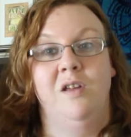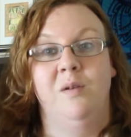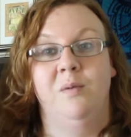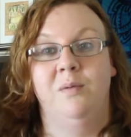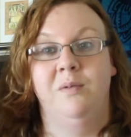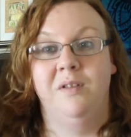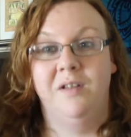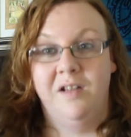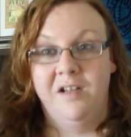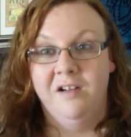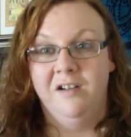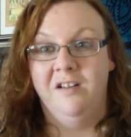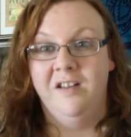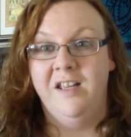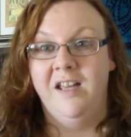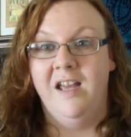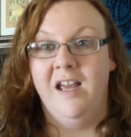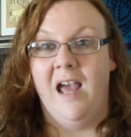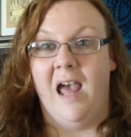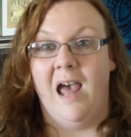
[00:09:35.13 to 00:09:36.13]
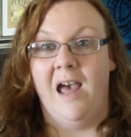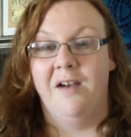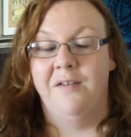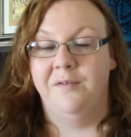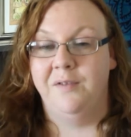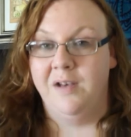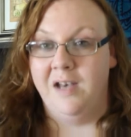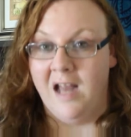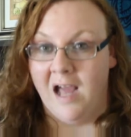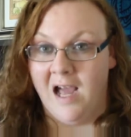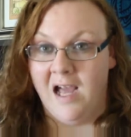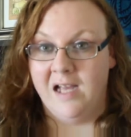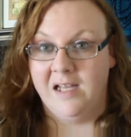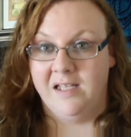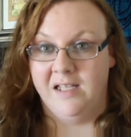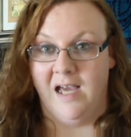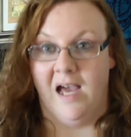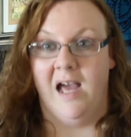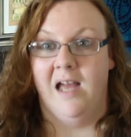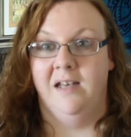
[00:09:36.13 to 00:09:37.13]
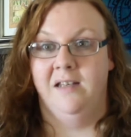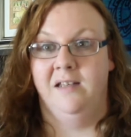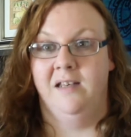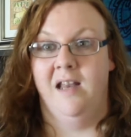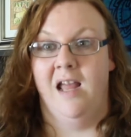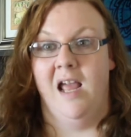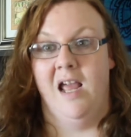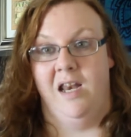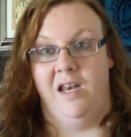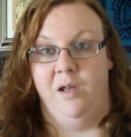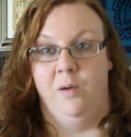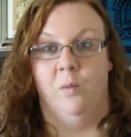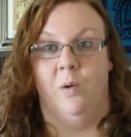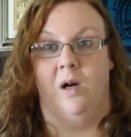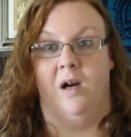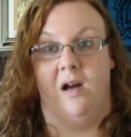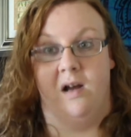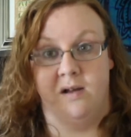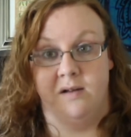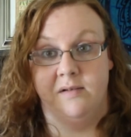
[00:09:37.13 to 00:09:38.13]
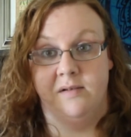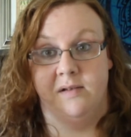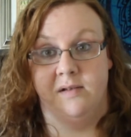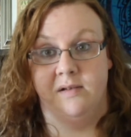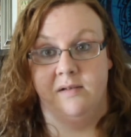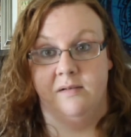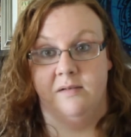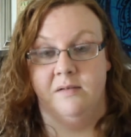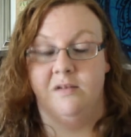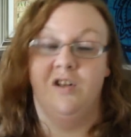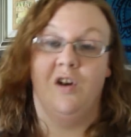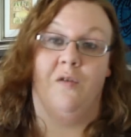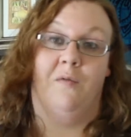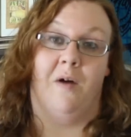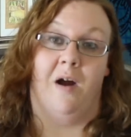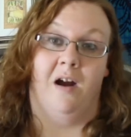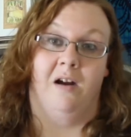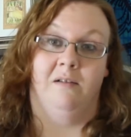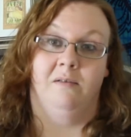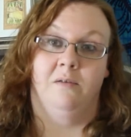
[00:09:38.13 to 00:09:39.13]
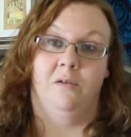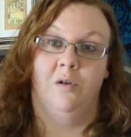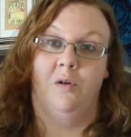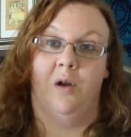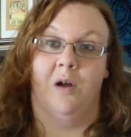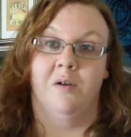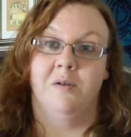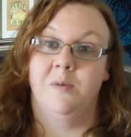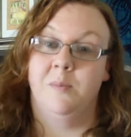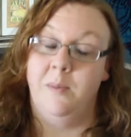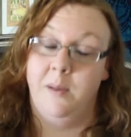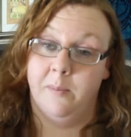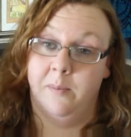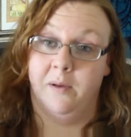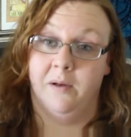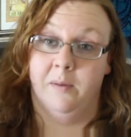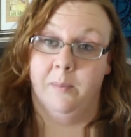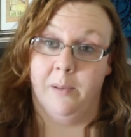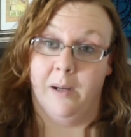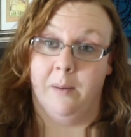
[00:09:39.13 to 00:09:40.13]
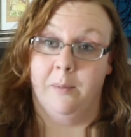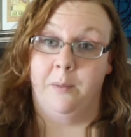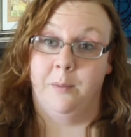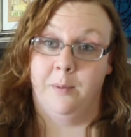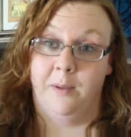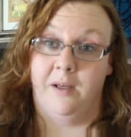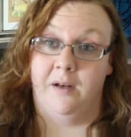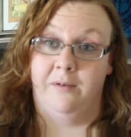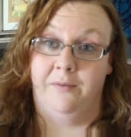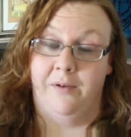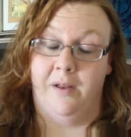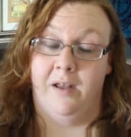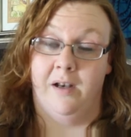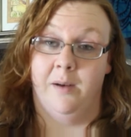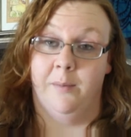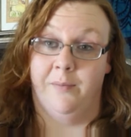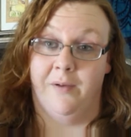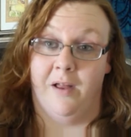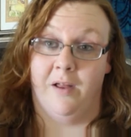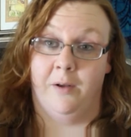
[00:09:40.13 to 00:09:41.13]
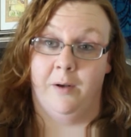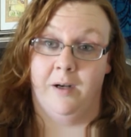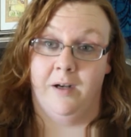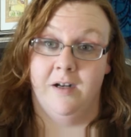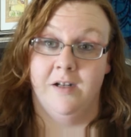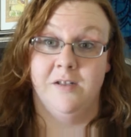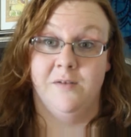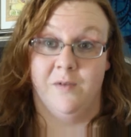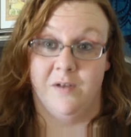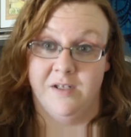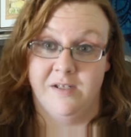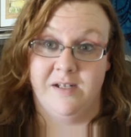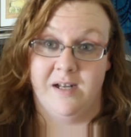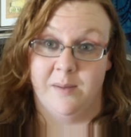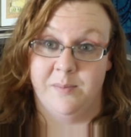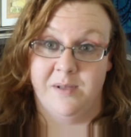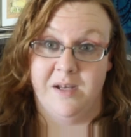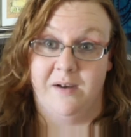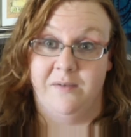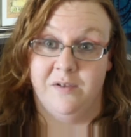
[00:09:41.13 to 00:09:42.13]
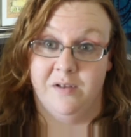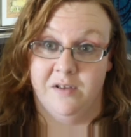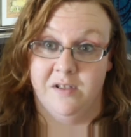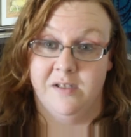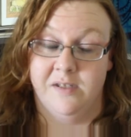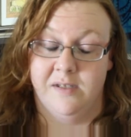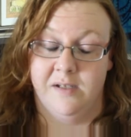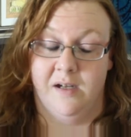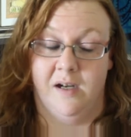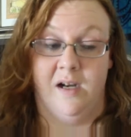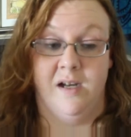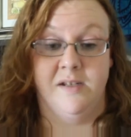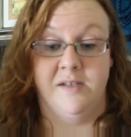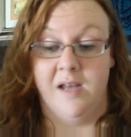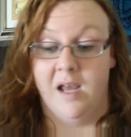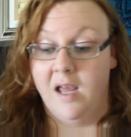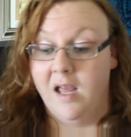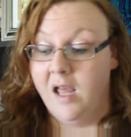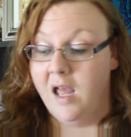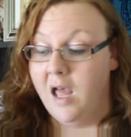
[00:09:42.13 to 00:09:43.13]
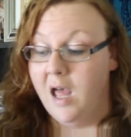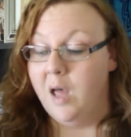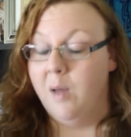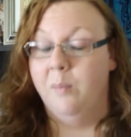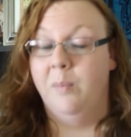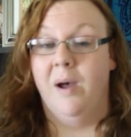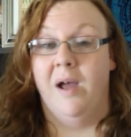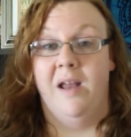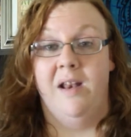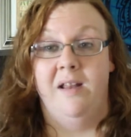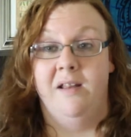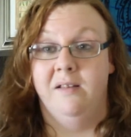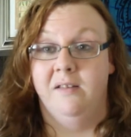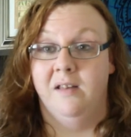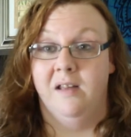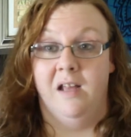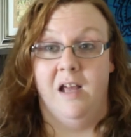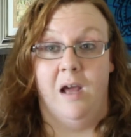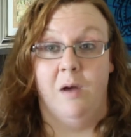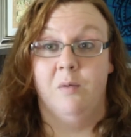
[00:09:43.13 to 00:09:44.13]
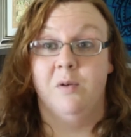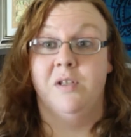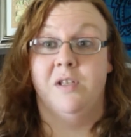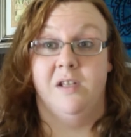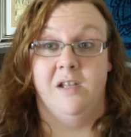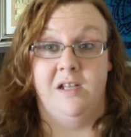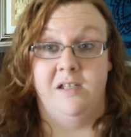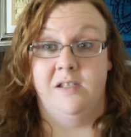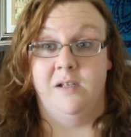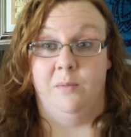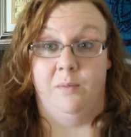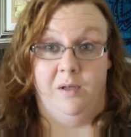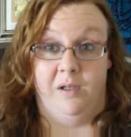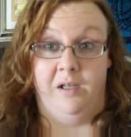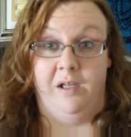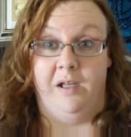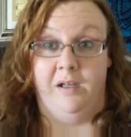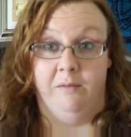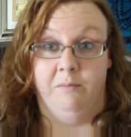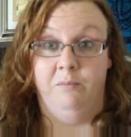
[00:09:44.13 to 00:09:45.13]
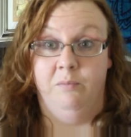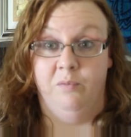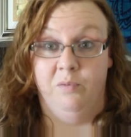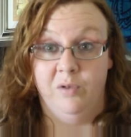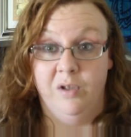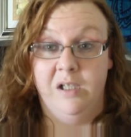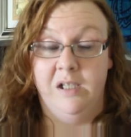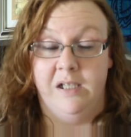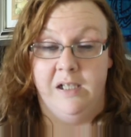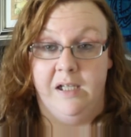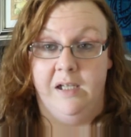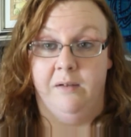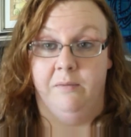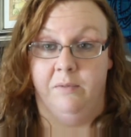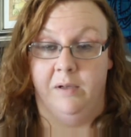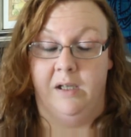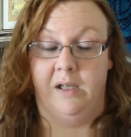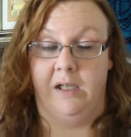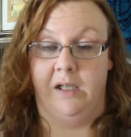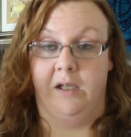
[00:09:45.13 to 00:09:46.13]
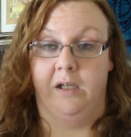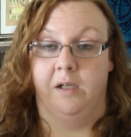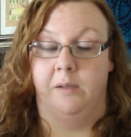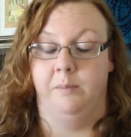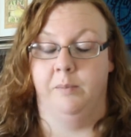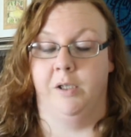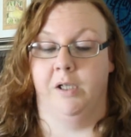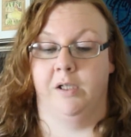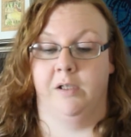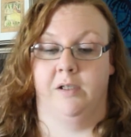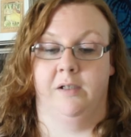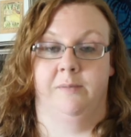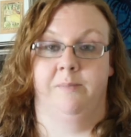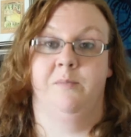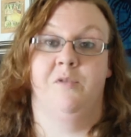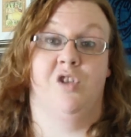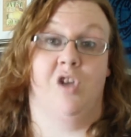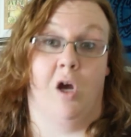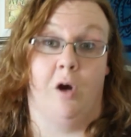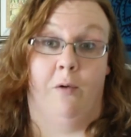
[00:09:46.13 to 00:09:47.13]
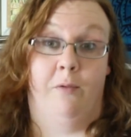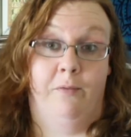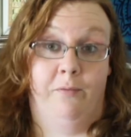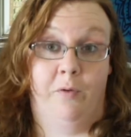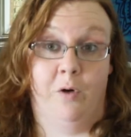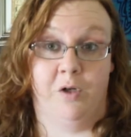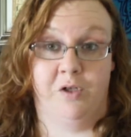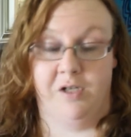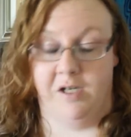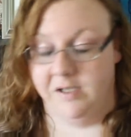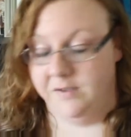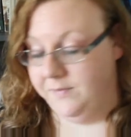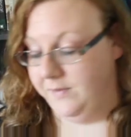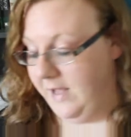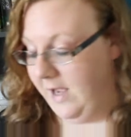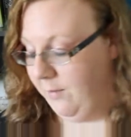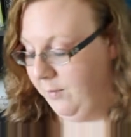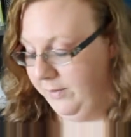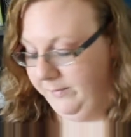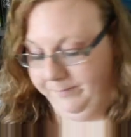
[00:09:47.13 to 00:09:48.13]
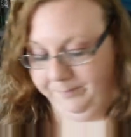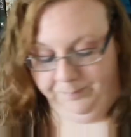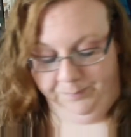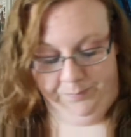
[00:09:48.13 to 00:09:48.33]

you literally have not gotten anywhere else so far. Who knows? People are probably going to end up following in his footsteps after this series. But it was it's a really, really, really good book. So four stars for that one.